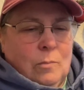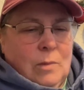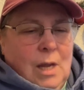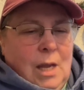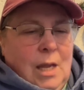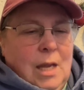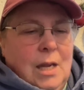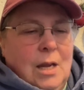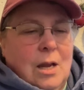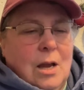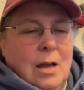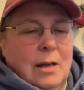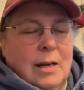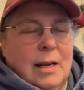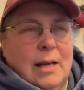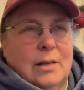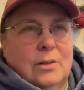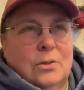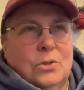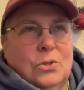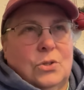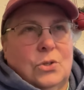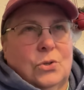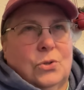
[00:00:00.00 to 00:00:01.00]
he got out
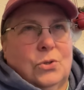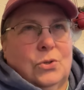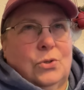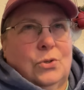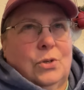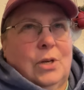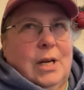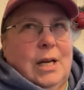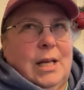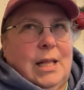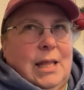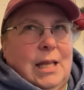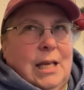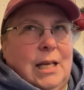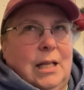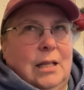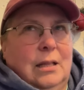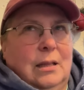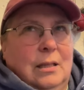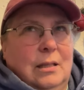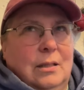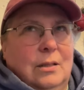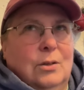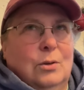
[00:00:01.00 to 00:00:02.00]
of surgery, I think, a
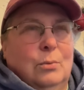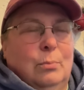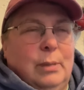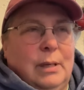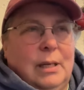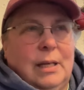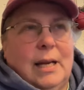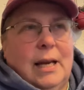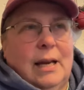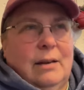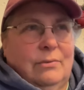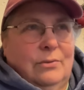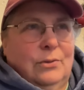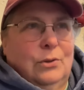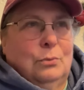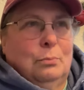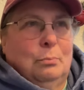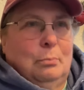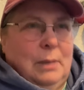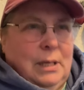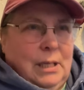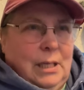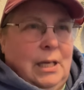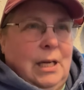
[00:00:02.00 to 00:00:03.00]
little bit after
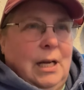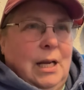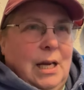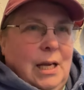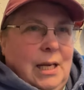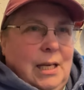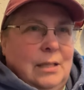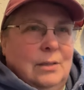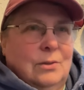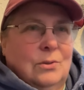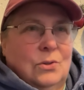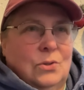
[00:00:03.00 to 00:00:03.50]
midnight.